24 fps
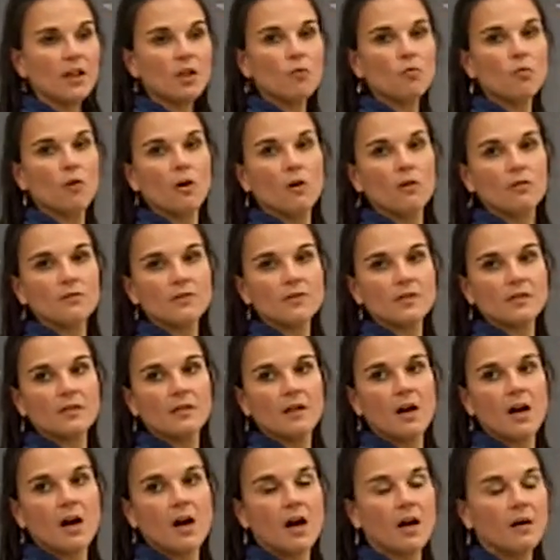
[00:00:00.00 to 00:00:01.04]
that you won't
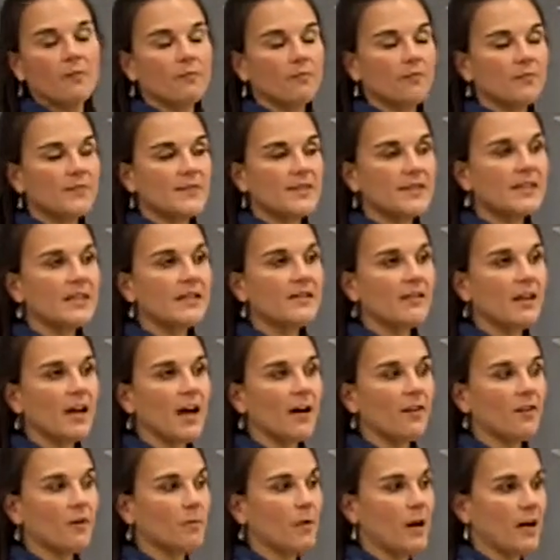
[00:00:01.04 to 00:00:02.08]
um, see
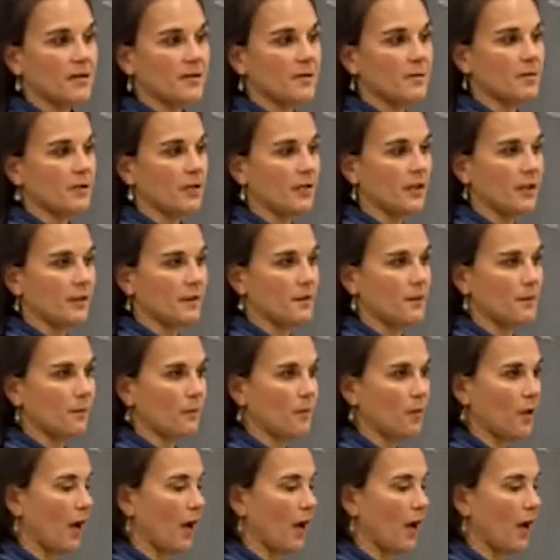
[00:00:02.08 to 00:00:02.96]
the other possibilities,